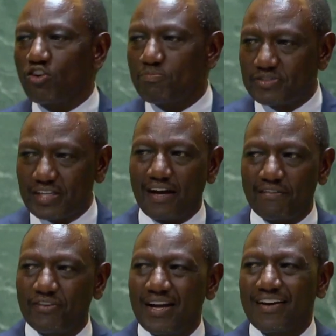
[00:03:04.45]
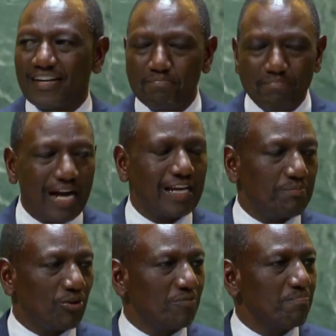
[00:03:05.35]
and observe
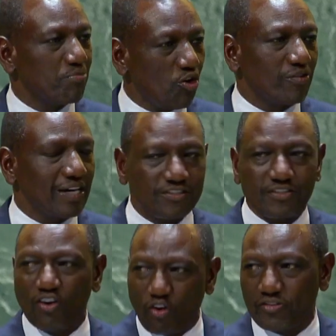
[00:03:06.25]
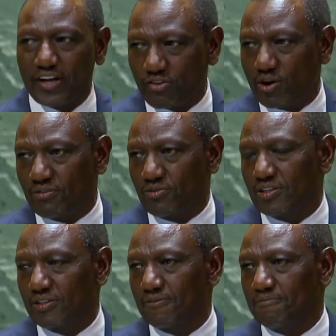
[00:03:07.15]
remarkable progress on the
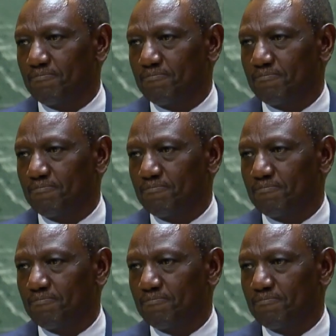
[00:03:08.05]
ground.